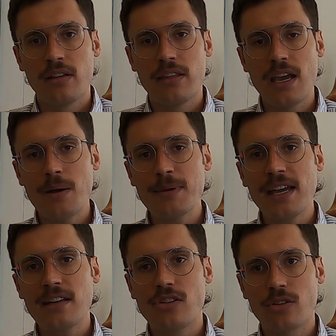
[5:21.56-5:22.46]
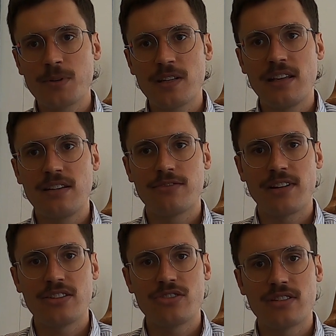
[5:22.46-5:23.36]
The RBA adopted the
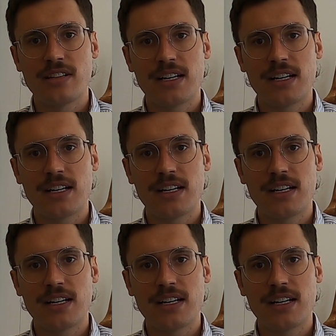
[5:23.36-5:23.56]
inflation